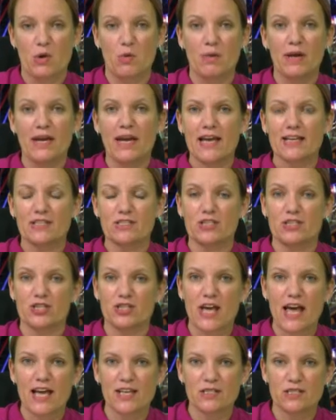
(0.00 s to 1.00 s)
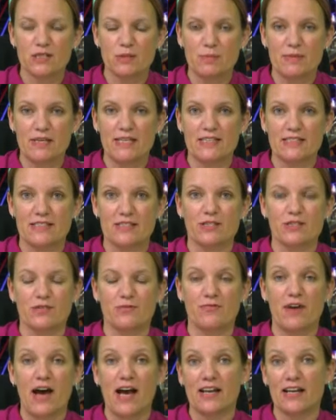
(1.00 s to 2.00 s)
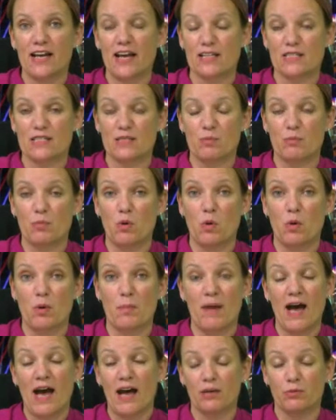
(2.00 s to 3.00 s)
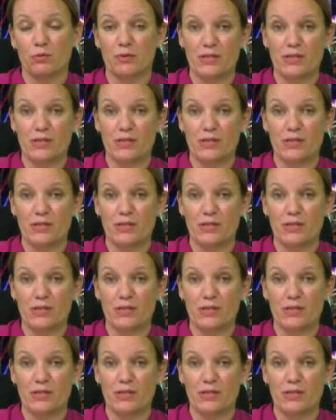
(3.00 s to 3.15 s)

We're going to chat to Peter to find out some more about